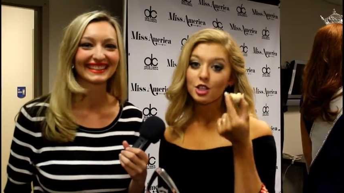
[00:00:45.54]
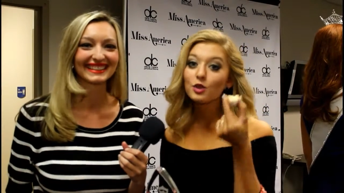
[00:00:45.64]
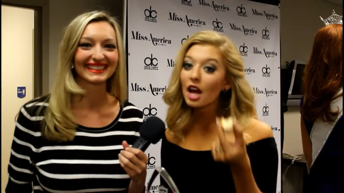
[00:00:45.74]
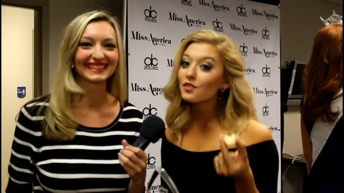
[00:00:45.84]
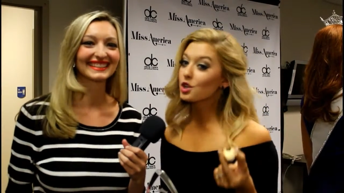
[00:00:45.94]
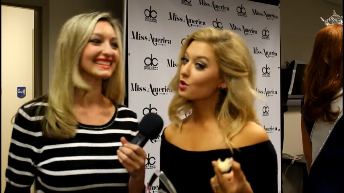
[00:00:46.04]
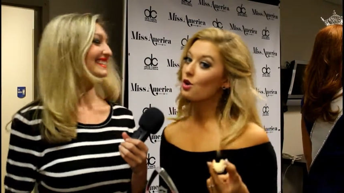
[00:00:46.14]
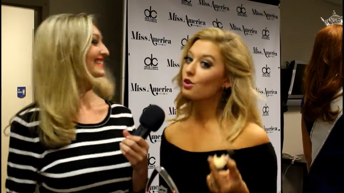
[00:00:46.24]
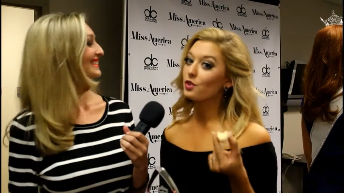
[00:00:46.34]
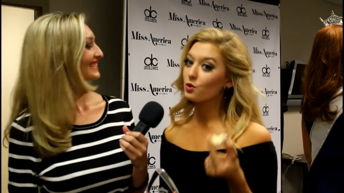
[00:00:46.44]
Speaker 1: You can have a donut
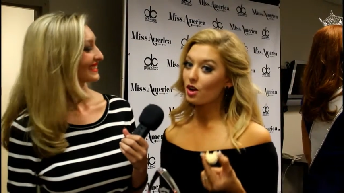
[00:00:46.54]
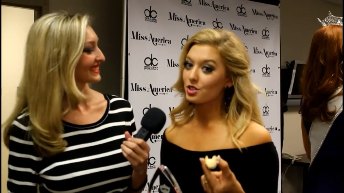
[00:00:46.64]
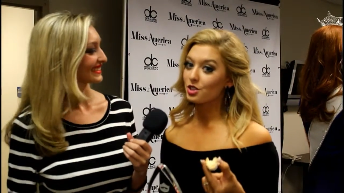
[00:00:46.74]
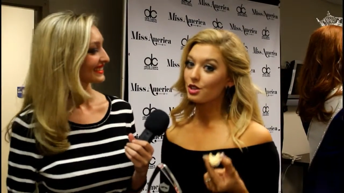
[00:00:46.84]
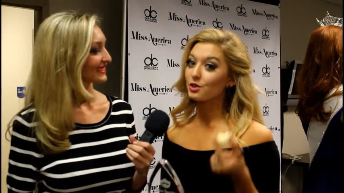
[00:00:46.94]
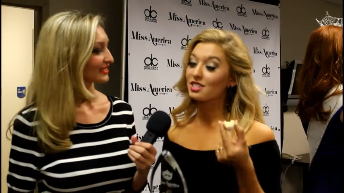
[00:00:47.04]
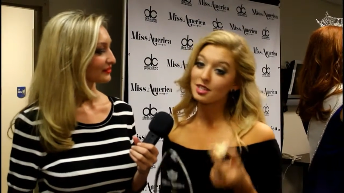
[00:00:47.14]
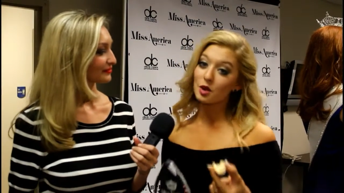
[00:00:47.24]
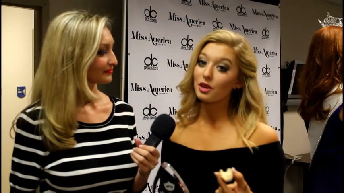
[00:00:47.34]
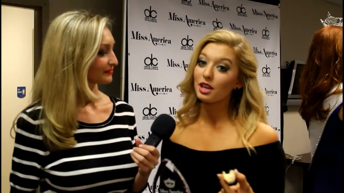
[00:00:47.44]
hole if you want to, and you can
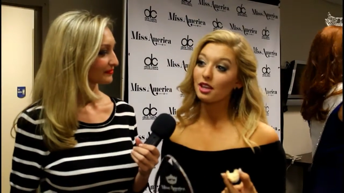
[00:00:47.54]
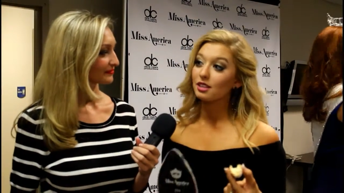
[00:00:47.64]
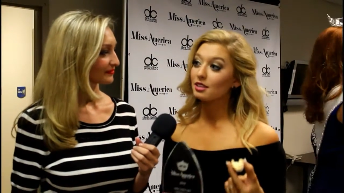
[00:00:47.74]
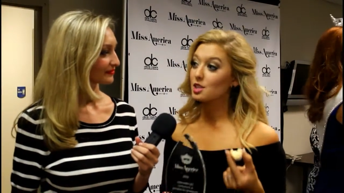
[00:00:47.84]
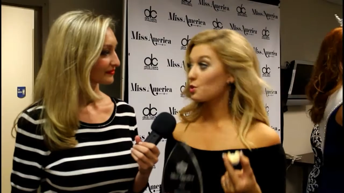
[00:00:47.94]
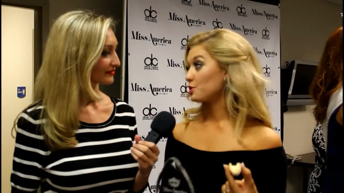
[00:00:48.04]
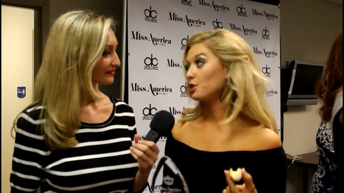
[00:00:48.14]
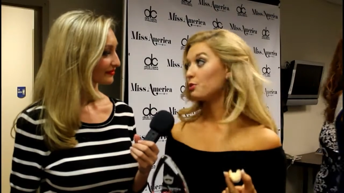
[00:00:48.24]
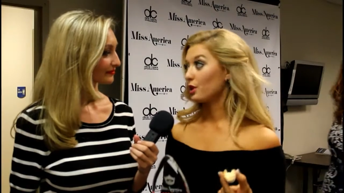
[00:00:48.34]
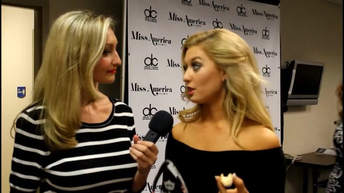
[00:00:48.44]
still be a
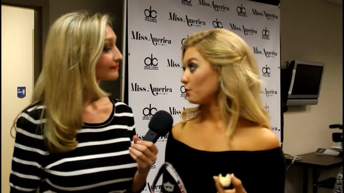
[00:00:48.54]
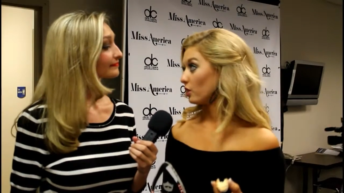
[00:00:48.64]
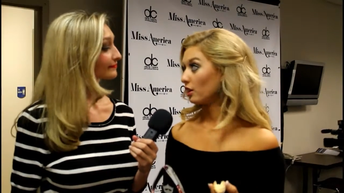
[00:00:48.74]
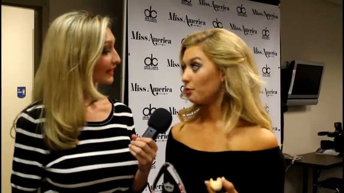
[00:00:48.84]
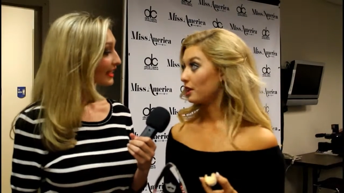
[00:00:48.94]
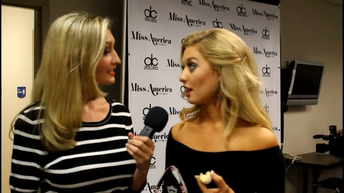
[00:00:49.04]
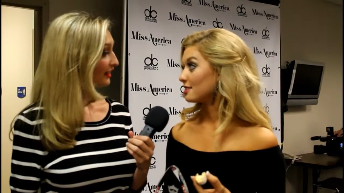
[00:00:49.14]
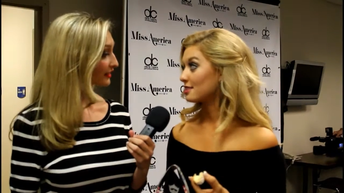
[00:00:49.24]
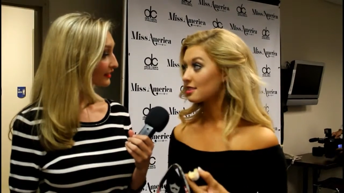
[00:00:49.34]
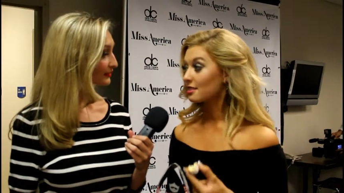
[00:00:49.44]
swimsuit prelim winner
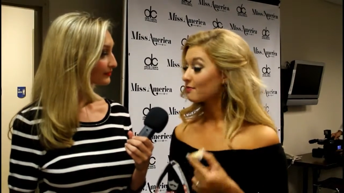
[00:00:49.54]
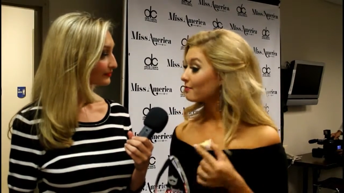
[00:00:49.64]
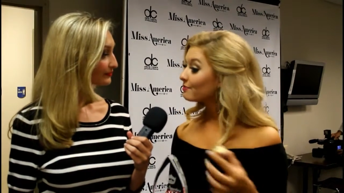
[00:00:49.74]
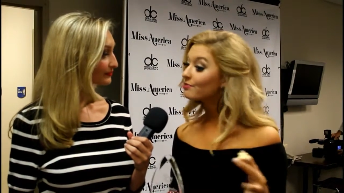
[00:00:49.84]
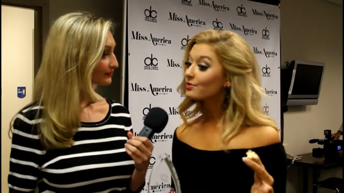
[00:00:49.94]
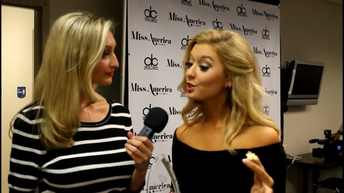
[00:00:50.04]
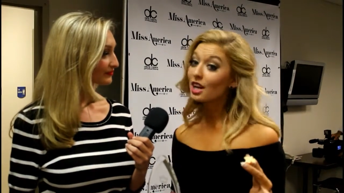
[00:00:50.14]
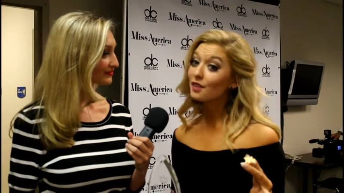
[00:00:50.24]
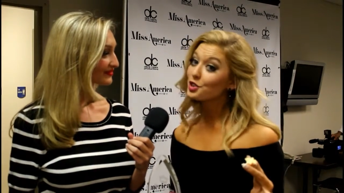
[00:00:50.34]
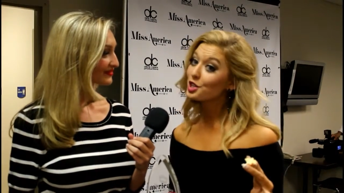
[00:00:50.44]
because exactly you got
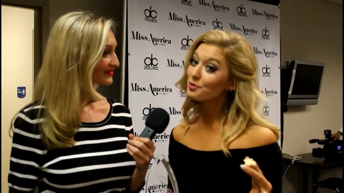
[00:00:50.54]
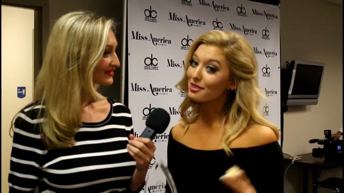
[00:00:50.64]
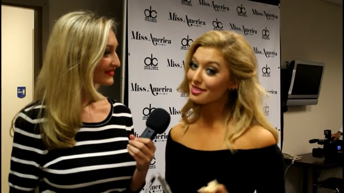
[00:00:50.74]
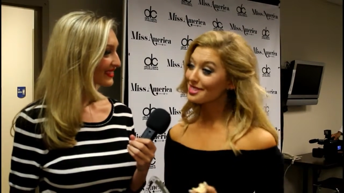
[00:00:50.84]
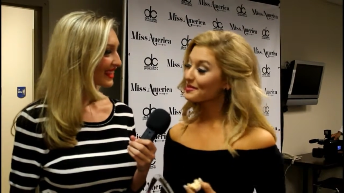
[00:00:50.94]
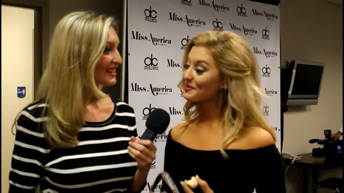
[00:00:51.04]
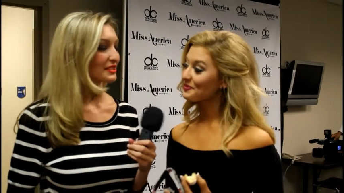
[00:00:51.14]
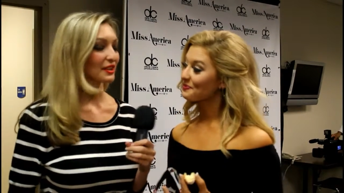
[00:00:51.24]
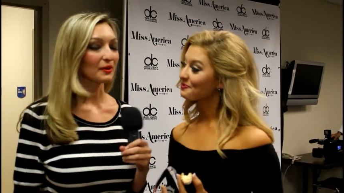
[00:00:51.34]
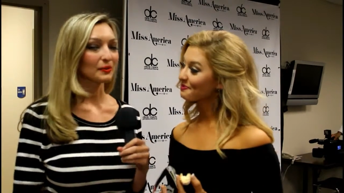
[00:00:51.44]
to have your cheat meals.
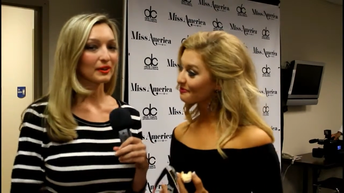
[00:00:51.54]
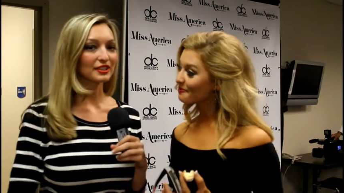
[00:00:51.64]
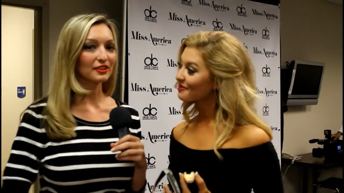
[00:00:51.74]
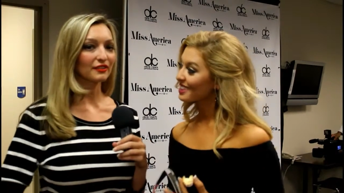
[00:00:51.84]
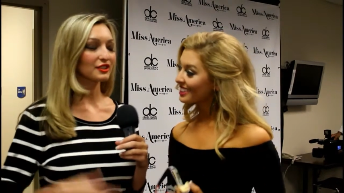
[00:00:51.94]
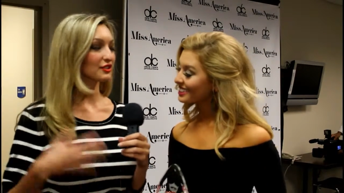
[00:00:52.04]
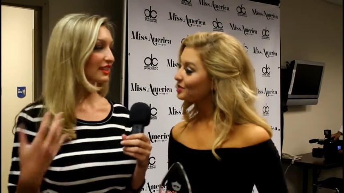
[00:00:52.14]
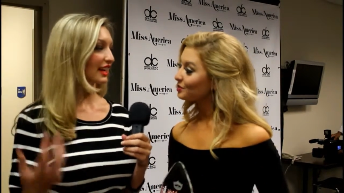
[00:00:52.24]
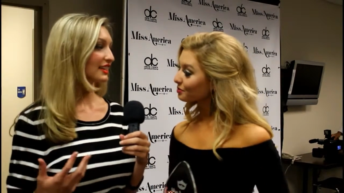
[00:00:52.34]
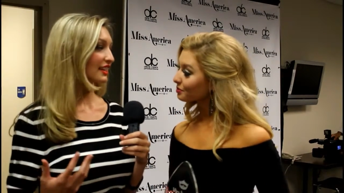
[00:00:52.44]
Speaker 2: So, what did you have to do to
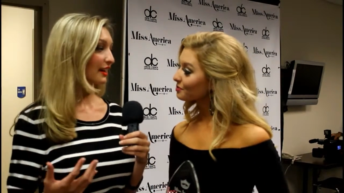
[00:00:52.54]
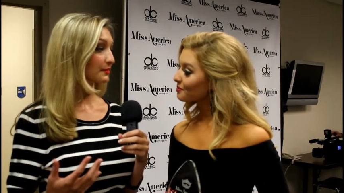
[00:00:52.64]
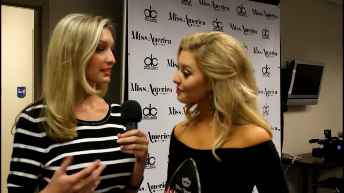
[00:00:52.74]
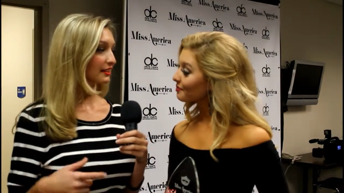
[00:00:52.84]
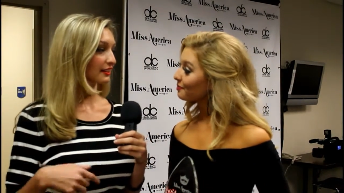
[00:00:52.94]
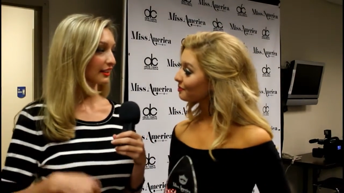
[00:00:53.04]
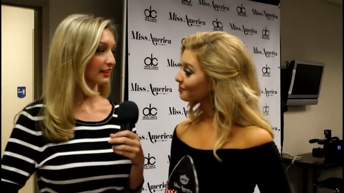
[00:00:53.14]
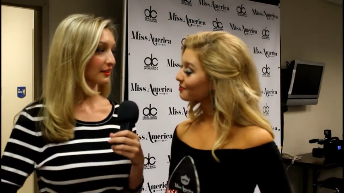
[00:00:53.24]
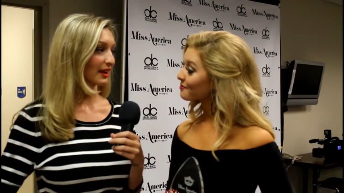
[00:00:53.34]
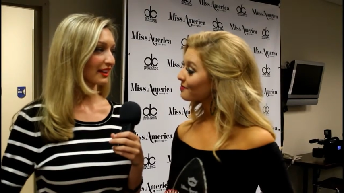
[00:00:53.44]
get here? I was hearing that
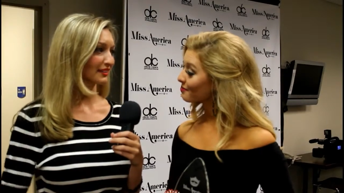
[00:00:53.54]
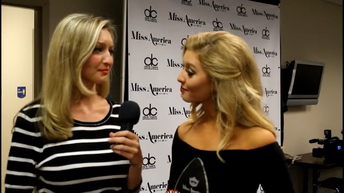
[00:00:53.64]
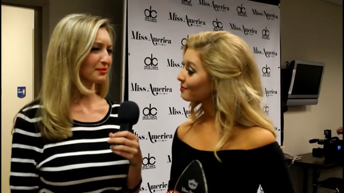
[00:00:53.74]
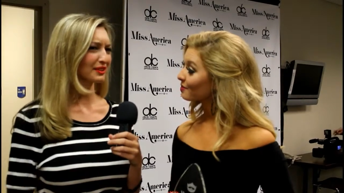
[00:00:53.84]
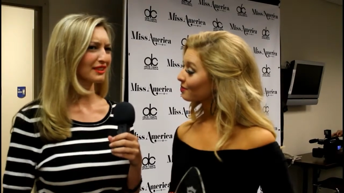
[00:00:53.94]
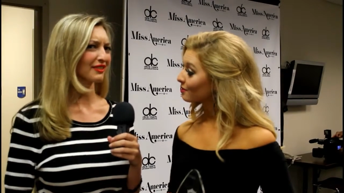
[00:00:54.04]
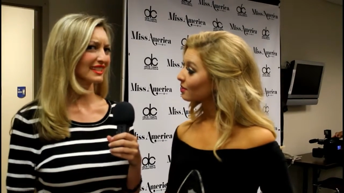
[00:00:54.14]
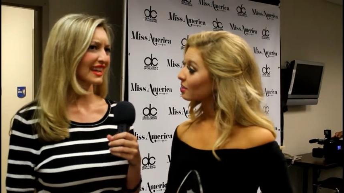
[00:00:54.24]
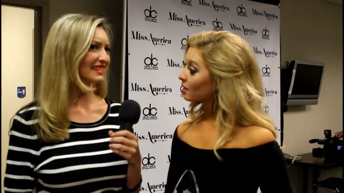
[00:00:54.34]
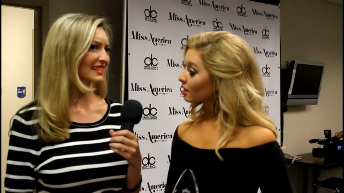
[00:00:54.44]
you had a pretty
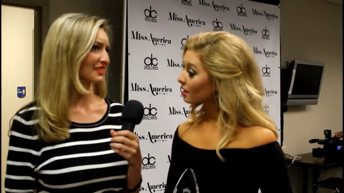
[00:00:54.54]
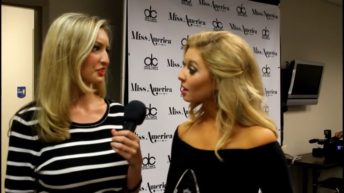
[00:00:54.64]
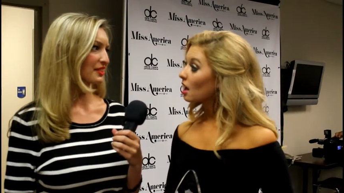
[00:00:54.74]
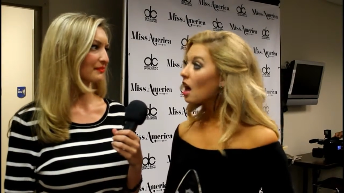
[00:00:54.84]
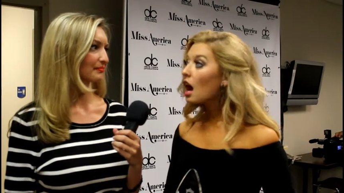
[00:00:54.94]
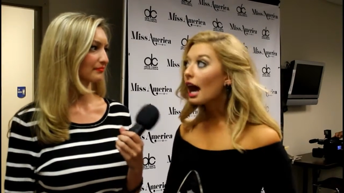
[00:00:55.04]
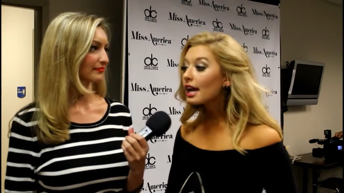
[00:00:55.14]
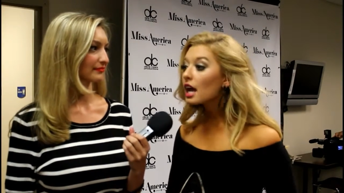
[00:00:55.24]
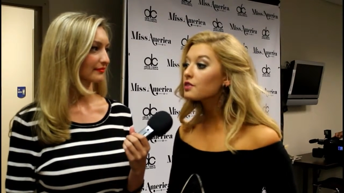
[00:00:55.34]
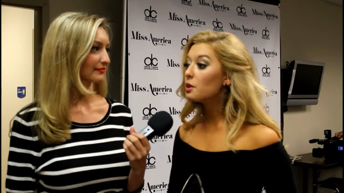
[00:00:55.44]
fantastic gym.
Speaker 1: I
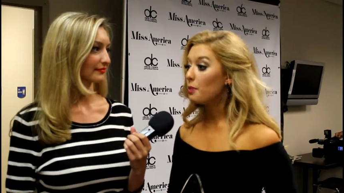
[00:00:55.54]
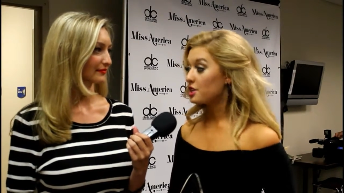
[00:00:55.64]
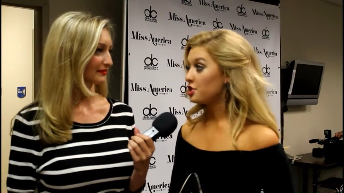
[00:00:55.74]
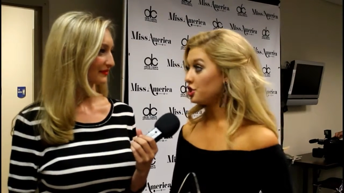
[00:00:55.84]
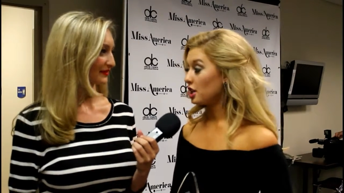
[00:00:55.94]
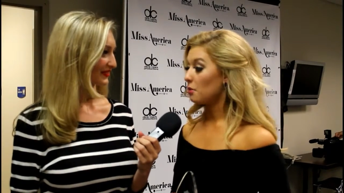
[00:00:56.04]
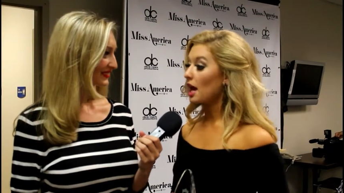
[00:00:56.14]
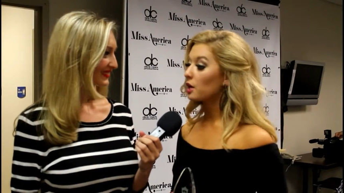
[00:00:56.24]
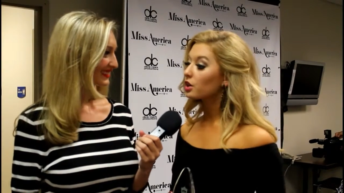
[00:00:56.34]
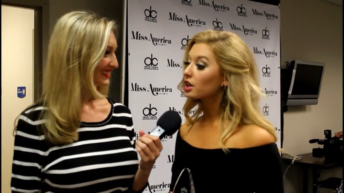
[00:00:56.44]
have the best gym.
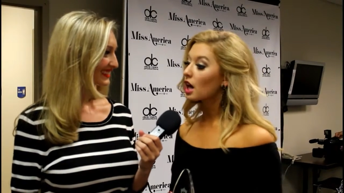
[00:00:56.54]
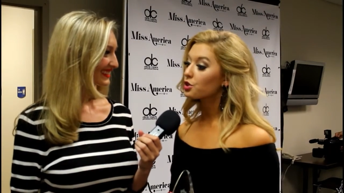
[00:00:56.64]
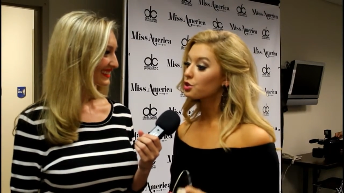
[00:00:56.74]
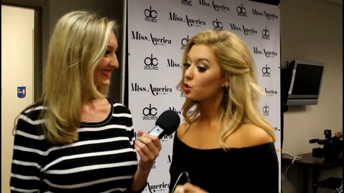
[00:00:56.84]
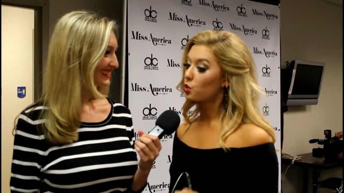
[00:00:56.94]
I work out through